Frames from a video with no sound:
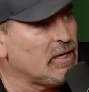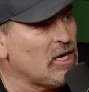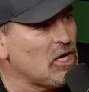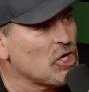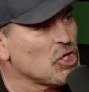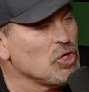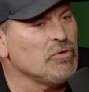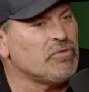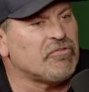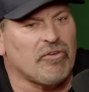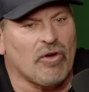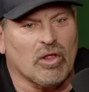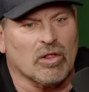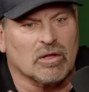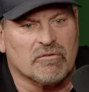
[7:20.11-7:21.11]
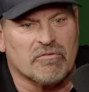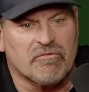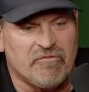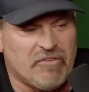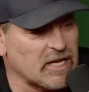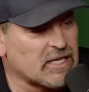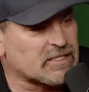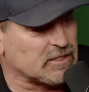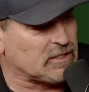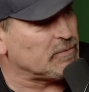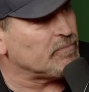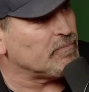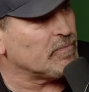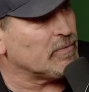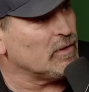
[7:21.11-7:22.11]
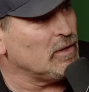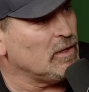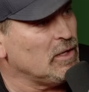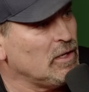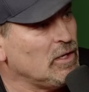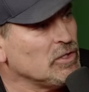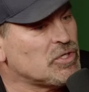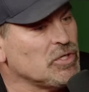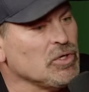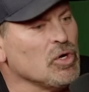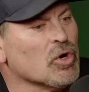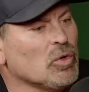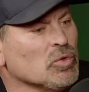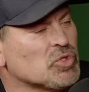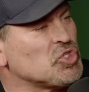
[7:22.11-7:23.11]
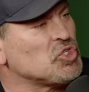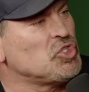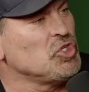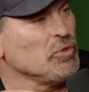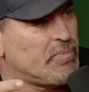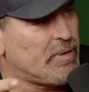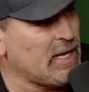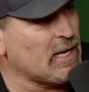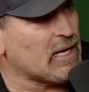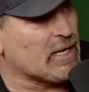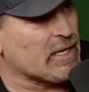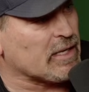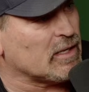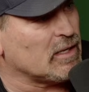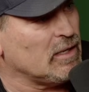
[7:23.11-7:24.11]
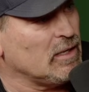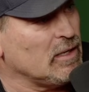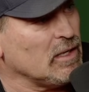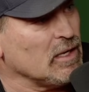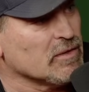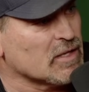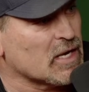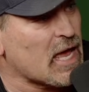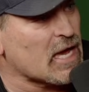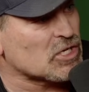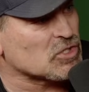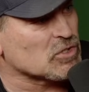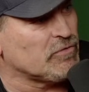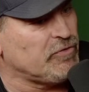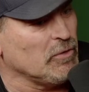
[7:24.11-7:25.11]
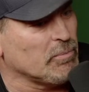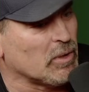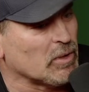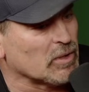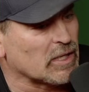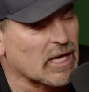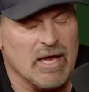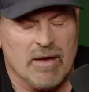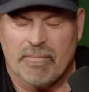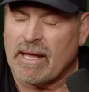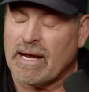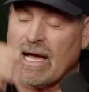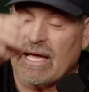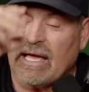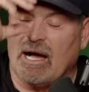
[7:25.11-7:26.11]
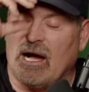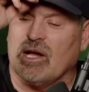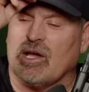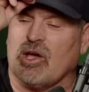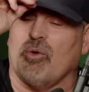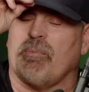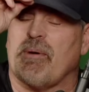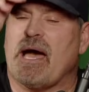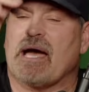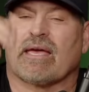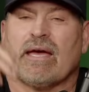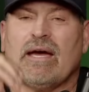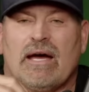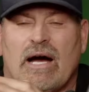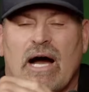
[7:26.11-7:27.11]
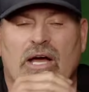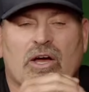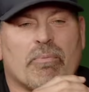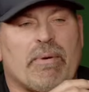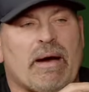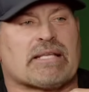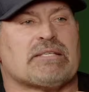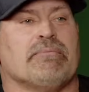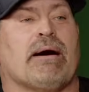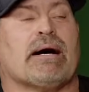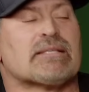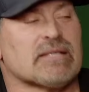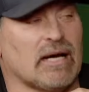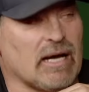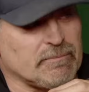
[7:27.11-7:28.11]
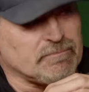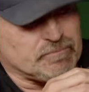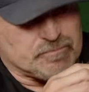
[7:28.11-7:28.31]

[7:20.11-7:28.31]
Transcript: You've fallen victim to your own stupidity in the National Football League. Man, I'll go back to my time